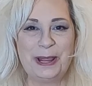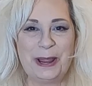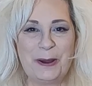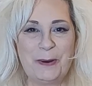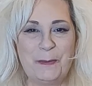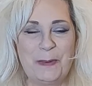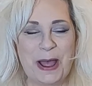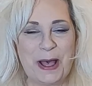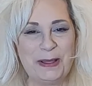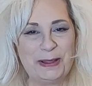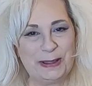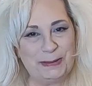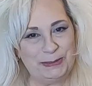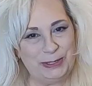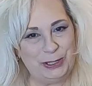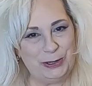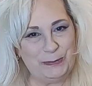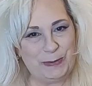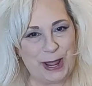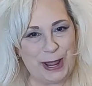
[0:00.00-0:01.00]
there, welcome
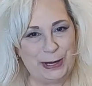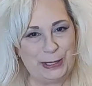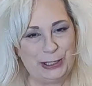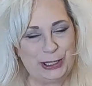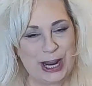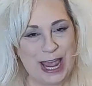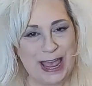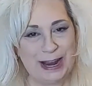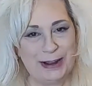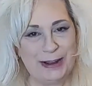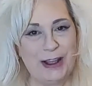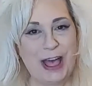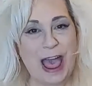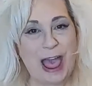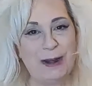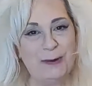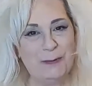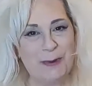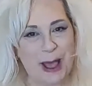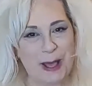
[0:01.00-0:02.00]
to my channel
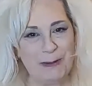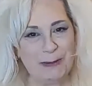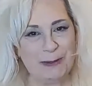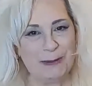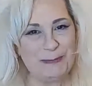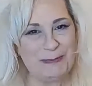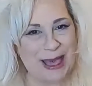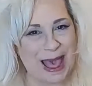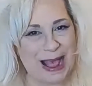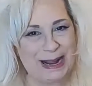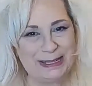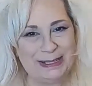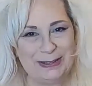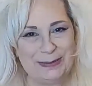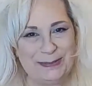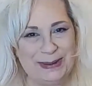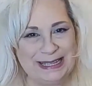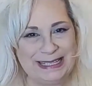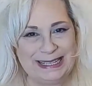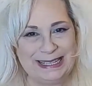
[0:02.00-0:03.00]
and welcome back to
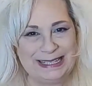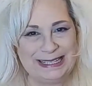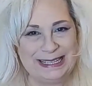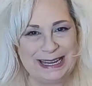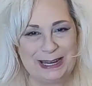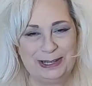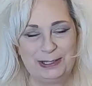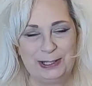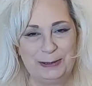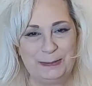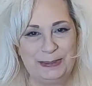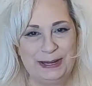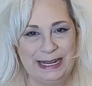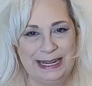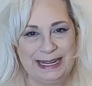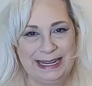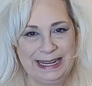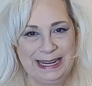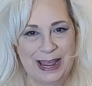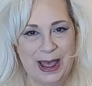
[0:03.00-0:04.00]
Missy's Kitchen
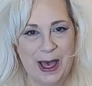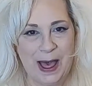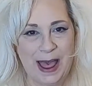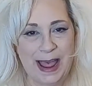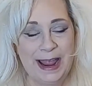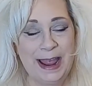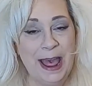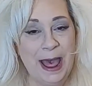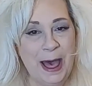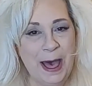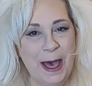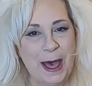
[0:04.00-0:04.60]
PEI.